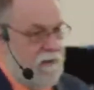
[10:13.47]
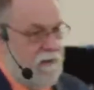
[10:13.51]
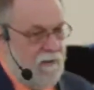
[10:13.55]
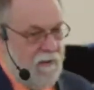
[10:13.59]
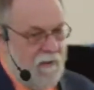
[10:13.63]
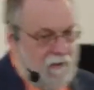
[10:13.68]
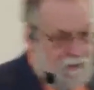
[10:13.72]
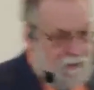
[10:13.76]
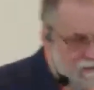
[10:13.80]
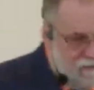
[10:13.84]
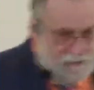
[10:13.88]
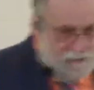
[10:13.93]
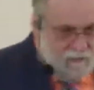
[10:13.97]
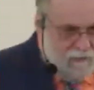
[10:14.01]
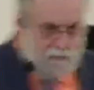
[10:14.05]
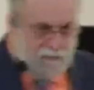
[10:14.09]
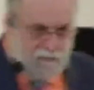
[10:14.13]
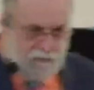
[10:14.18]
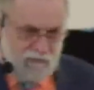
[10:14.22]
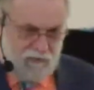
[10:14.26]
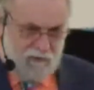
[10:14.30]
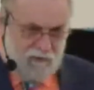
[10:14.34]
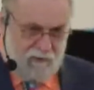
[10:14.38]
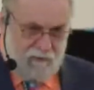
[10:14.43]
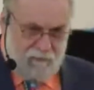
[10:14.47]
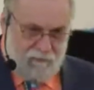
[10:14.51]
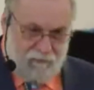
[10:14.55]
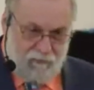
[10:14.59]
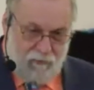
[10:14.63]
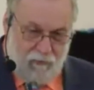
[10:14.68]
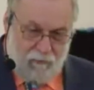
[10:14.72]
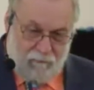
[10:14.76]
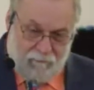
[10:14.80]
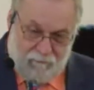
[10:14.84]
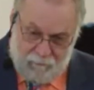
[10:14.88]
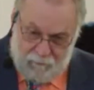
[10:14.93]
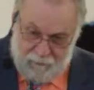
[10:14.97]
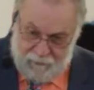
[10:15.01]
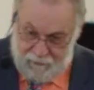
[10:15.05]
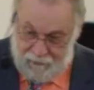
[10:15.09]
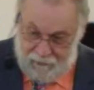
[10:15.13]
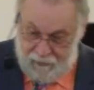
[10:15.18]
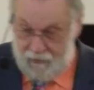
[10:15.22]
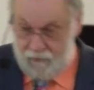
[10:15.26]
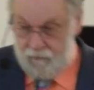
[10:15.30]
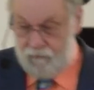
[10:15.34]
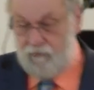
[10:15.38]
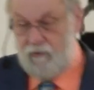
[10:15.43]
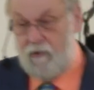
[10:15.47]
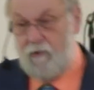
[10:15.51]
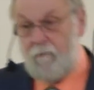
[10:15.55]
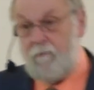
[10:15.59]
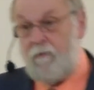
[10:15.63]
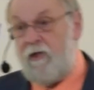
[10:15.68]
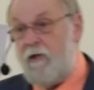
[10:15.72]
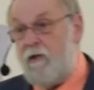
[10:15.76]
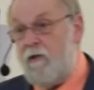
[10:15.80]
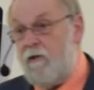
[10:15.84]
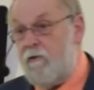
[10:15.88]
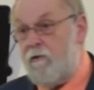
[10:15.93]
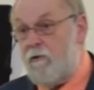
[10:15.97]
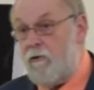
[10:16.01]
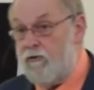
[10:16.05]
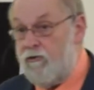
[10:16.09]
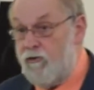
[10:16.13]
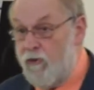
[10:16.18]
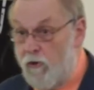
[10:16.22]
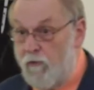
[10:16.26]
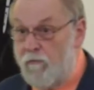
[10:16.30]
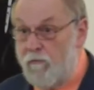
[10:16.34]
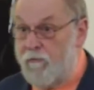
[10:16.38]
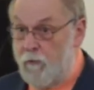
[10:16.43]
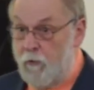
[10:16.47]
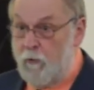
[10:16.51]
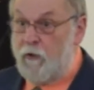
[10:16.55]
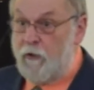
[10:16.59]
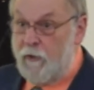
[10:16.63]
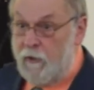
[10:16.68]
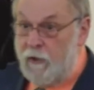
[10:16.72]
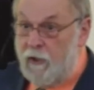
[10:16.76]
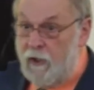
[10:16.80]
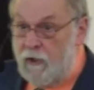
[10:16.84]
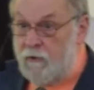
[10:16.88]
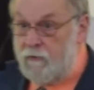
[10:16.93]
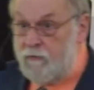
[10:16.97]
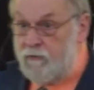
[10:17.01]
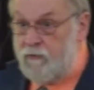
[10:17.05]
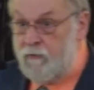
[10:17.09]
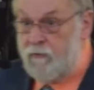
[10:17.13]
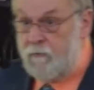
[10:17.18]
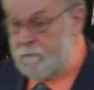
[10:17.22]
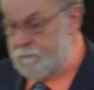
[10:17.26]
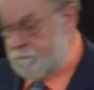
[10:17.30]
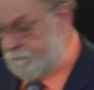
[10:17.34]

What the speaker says: Indians say there's no food in the house, they mean there's no food in the house.